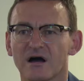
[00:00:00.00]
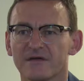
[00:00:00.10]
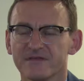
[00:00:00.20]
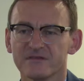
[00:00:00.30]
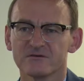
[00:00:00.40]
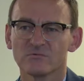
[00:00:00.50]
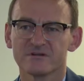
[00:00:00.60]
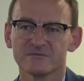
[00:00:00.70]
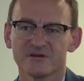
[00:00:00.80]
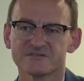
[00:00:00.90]
I think that
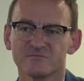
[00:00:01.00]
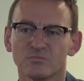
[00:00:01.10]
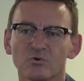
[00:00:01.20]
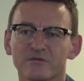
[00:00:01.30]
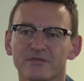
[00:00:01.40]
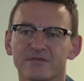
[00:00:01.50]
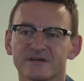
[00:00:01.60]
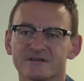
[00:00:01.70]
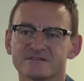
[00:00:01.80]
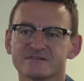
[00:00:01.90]
one of the most important
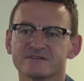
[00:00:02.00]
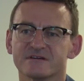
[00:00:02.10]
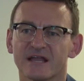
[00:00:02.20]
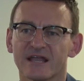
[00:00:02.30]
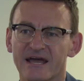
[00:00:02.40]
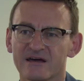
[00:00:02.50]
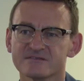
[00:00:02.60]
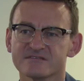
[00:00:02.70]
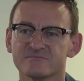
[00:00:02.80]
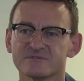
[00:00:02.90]
things is it
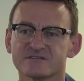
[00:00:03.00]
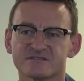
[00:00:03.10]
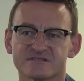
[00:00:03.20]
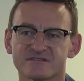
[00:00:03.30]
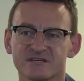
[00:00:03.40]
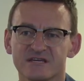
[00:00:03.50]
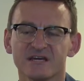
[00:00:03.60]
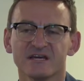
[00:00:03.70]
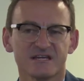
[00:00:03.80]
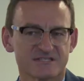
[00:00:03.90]
allows them to see,
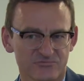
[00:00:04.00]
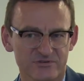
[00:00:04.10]
is